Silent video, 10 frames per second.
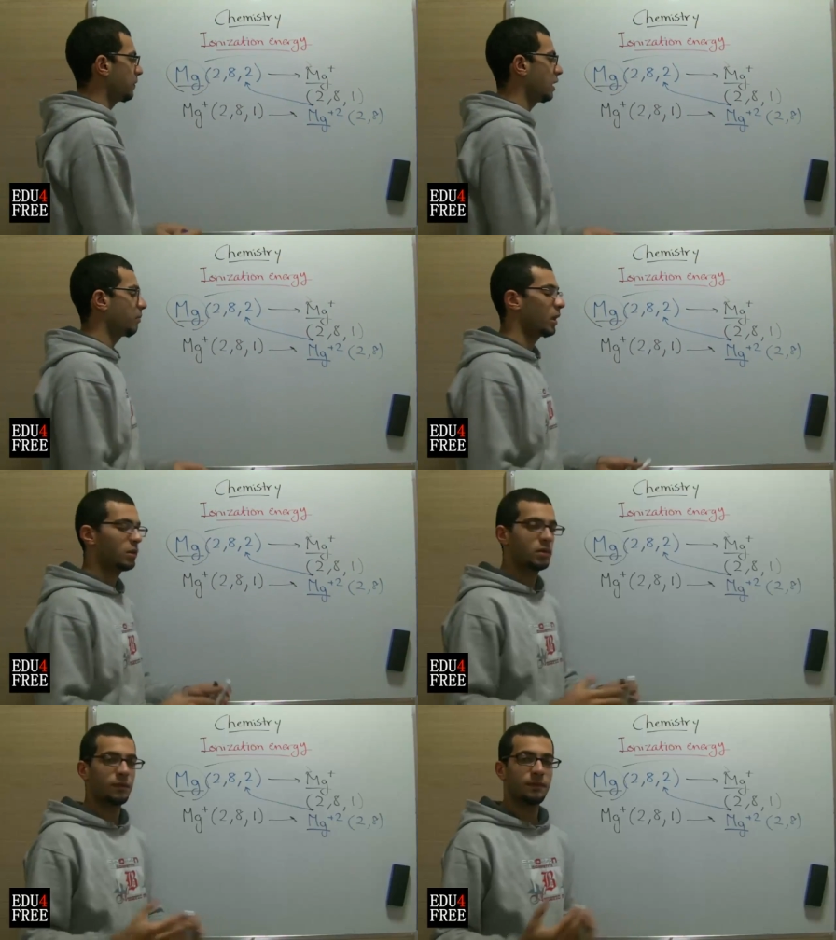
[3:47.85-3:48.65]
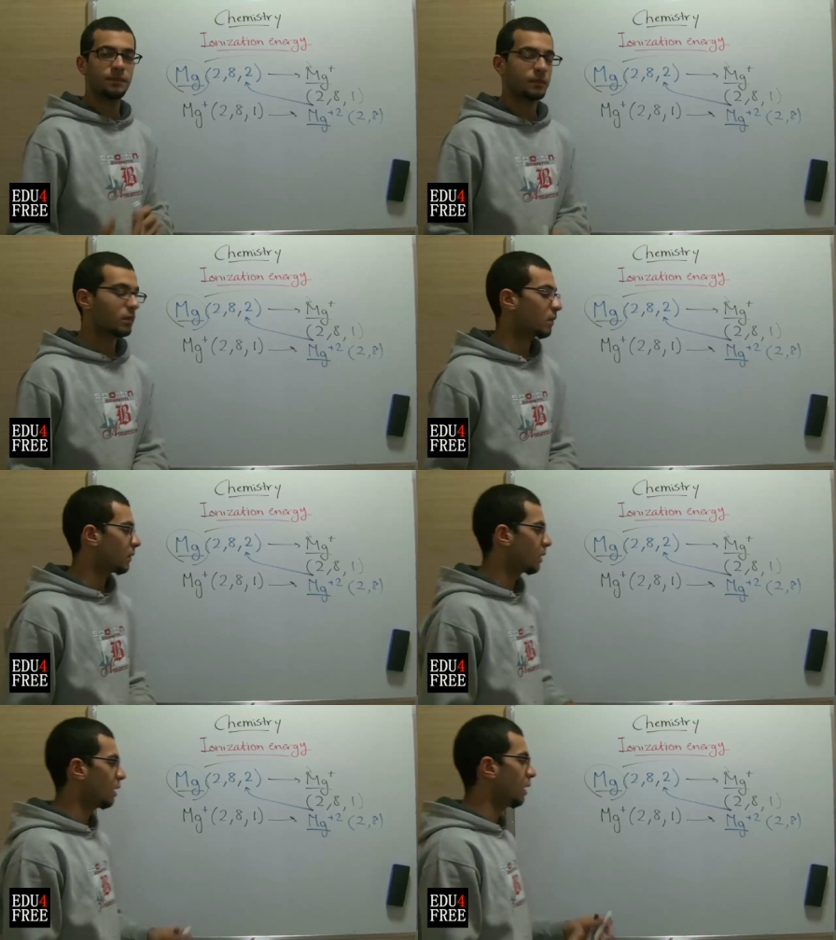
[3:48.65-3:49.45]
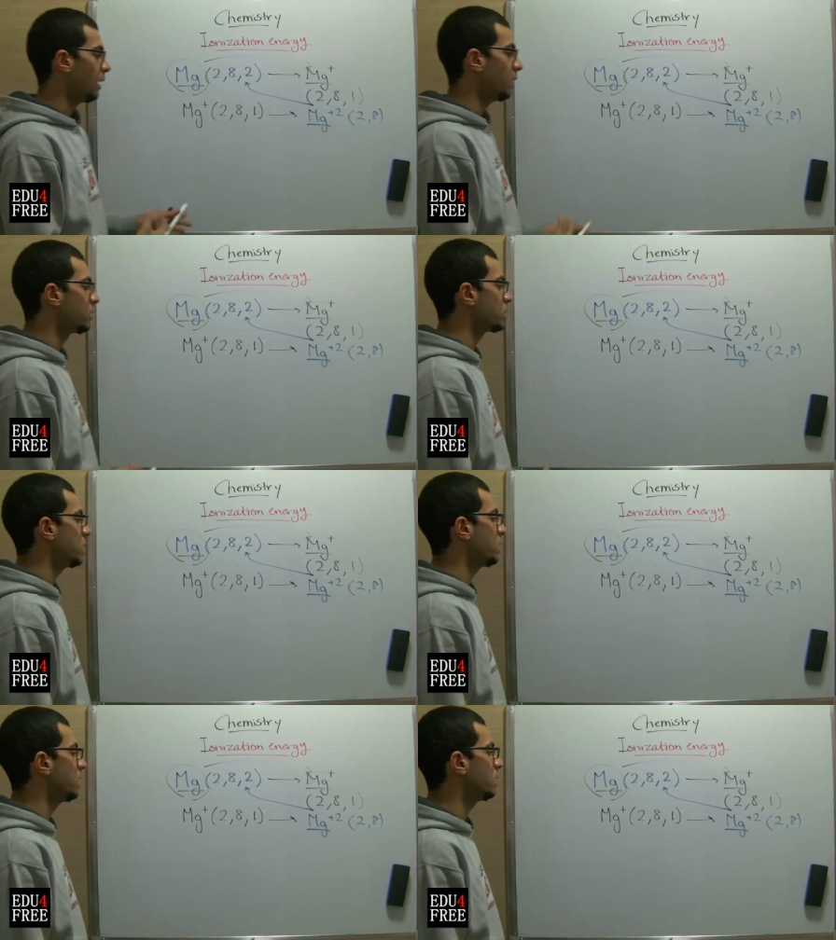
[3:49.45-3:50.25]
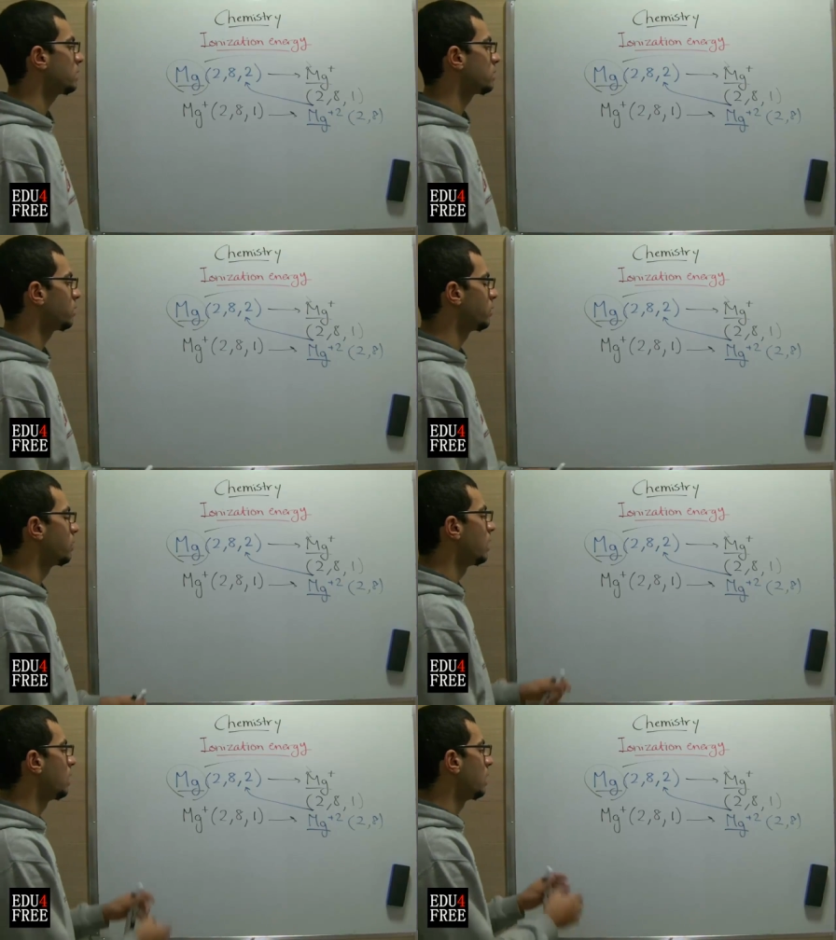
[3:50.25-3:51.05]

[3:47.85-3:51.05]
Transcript: the amount of energy needed to